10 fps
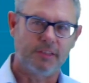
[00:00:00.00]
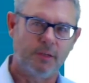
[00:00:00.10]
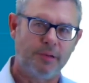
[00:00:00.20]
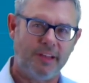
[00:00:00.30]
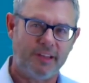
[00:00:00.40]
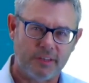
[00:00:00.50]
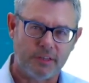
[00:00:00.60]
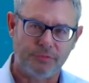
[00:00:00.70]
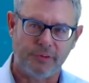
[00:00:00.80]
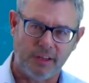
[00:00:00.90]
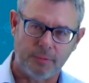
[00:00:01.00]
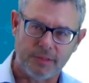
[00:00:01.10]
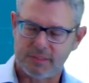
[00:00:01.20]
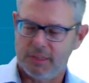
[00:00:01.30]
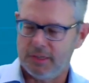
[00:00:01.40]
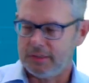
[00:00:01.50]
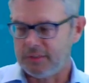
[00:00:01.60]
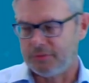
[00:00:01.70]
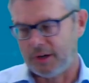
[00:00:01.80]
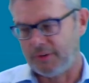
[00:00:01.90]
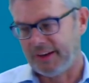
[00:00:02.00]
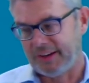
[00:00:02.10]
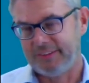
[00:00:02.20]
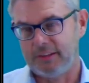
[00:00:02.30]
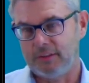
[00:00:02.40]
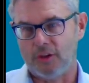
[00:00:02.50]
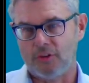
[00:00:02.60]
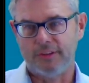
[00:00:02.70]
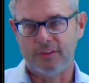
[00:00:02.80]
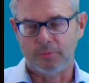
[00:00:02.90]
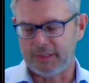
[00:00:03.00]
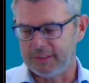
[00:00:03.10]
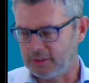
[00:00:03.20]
plastic fibers. They have very high attenuation as well,